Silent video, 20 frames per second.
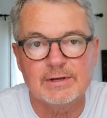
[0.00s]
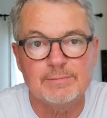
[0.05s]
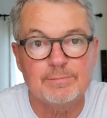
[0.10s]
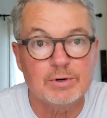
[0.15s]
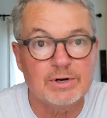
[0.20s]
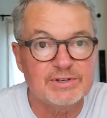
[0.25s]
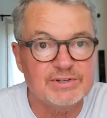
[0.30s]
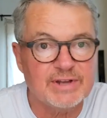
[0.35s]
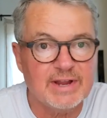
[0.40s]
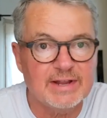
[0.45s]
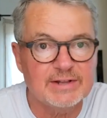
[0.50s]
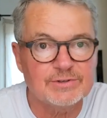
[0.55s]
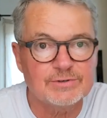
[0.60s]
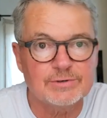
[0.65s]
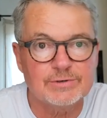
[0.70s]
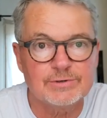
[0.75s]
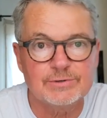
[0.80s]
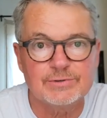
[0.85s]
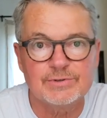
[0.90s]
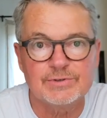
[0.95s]
breast
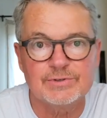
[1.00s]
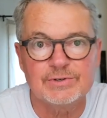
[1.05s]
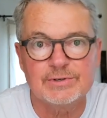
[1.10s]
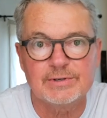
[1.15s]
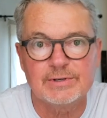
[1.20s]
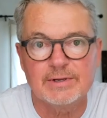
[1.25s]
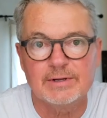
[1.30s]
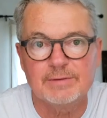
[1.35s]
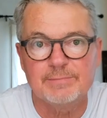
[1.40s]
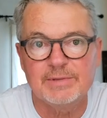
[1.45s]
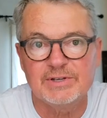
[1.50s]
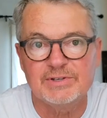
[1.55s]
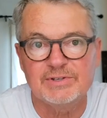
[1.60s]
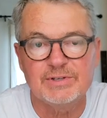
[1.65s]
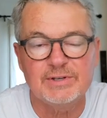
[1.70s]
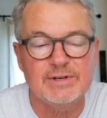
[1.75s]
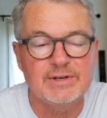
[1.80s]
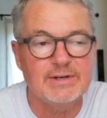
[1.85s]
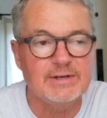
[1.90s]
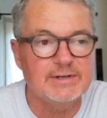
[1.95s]
cancers,
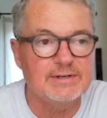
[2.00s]
obesity,